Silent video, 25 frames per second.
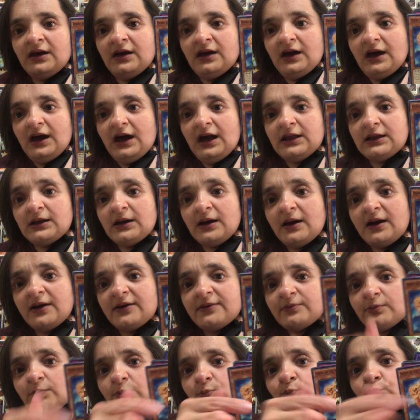And
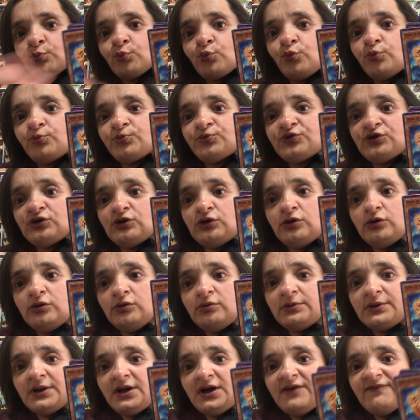I
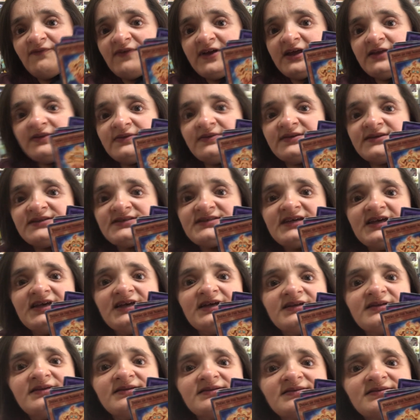do love getting the
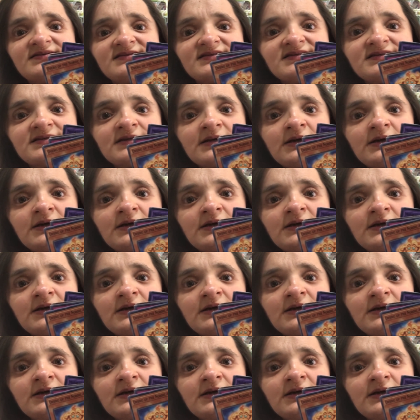tins.